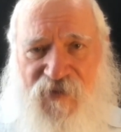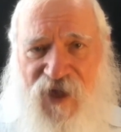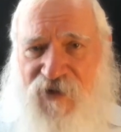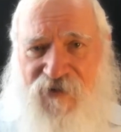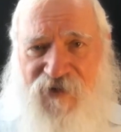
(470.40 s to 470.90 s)

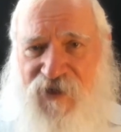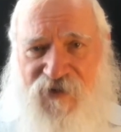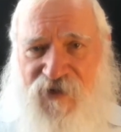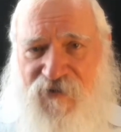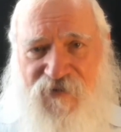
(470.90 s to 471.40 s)
I don't think
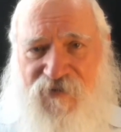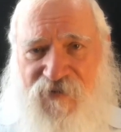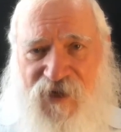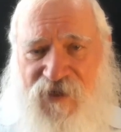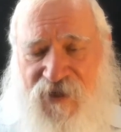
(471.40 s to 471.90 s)
so.
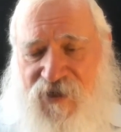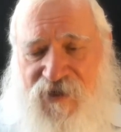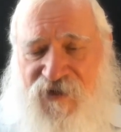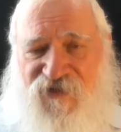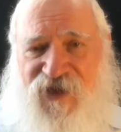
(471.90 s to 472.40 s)
I think
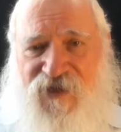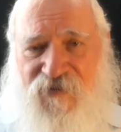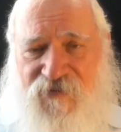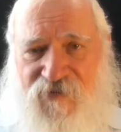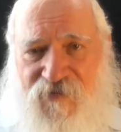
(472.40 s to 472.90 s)
he's a victim.